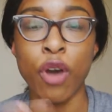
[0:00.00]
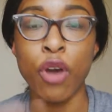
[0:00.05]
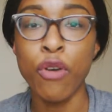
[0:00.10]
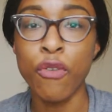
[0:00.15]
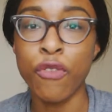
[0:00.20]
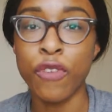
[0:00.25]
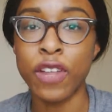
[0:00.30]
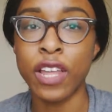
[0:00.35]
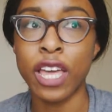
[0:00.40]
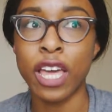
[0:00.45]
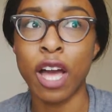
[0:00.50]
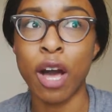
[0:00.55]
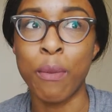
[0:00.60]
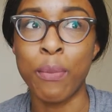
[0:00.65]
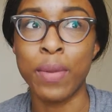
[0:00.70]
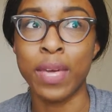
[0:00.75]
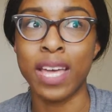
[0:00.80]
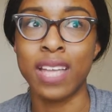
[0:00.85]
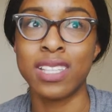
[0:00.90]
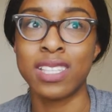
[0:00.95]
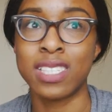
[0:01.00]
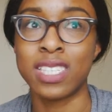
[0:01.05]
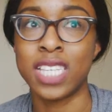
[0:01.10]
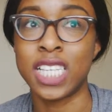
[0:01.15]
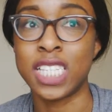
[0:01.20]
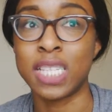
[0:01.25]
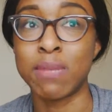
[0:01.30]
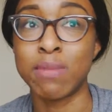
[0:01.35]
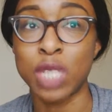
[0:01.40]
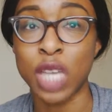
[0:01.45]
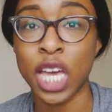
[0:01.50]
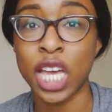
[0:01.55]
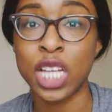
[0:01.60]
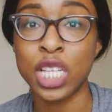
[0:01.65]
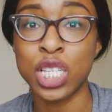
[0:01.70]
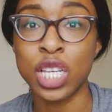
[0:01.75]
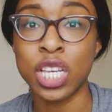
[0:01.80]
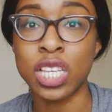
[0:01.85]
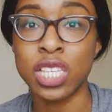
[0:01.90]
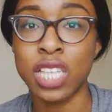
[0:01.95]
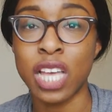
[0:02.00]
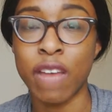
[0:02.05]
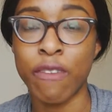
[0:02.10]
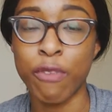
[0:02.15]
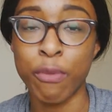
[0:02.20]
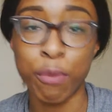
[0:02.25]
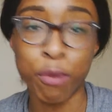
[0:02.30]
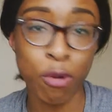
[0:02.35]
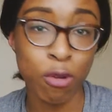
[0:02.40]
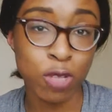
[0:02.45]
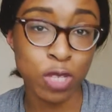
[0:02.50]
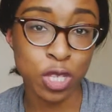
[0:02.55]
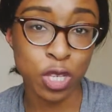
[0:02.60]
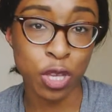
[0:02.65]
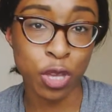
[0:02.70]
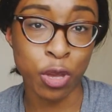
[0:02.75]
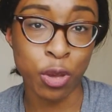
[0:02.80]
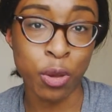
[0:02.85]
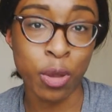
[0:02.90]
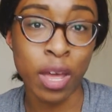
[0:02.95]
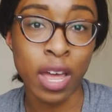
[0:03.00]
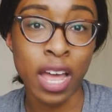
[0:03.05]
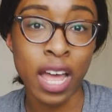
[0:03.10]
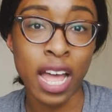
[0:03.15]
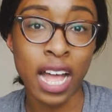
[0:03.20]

Hopefully I'll begin to see some changes and report to you